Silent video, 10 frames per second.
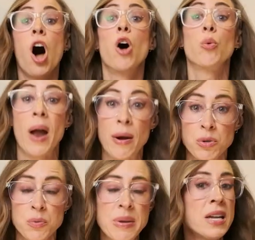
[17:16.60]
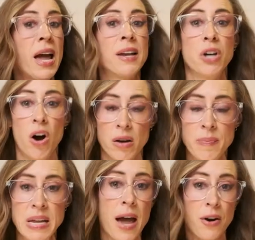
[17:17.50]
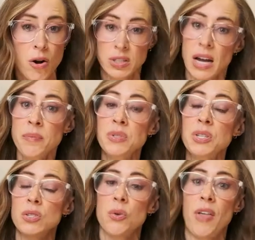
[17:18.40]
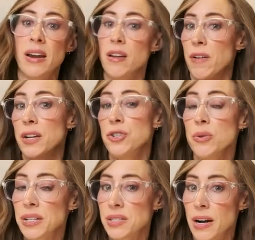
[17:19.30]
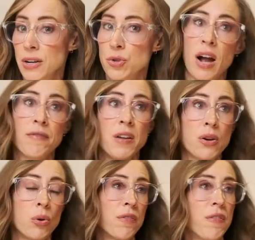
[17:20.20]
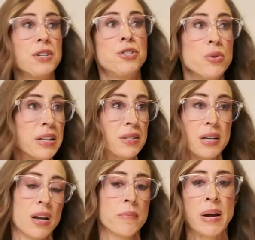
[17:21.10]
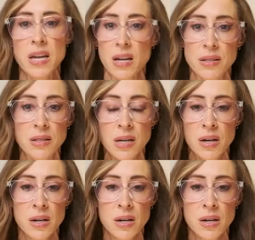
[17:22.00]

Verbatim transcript: around me and on me at all times so that if I do get stuck in traffic or if I do get stuck at my kids'